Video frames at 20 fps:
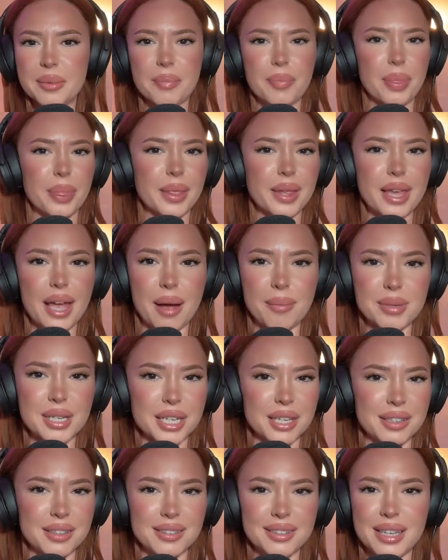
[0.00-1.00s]
kept
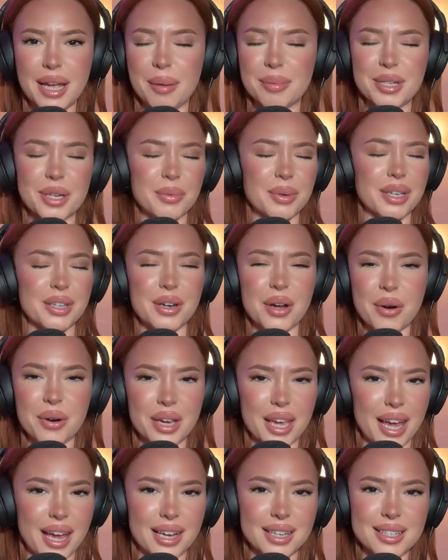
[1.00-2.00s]
it with no
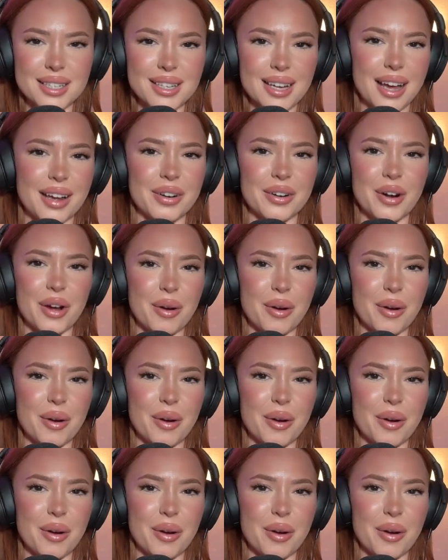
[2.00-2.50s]
case. I don't know.